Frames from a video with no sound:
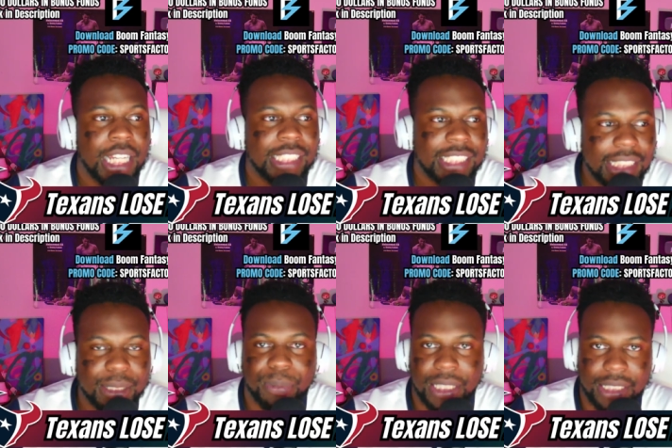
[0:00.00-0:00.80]

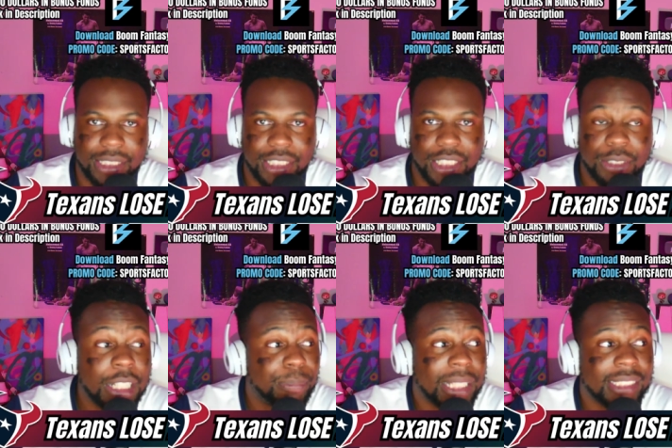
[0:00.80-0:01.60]
disciplined. You have
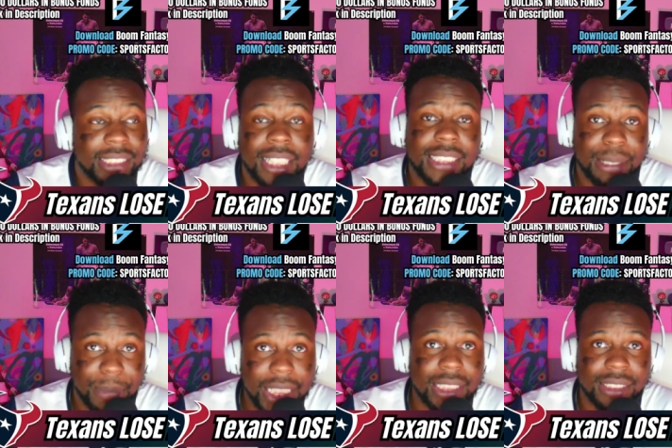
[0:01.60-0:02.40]
to play sixty
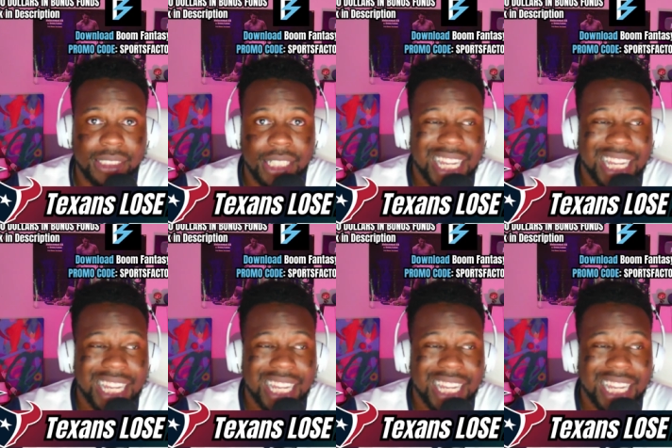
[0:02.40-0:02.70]
minutes.